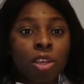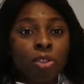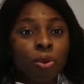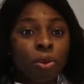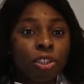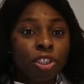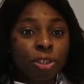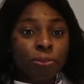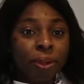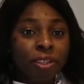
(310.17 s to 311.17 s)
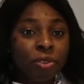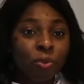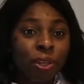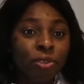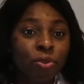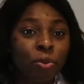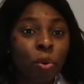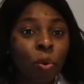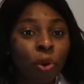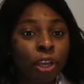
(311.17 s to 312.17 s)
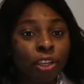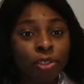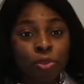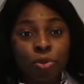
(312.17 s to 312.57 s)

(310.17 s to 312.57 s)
So the cheapest way to go is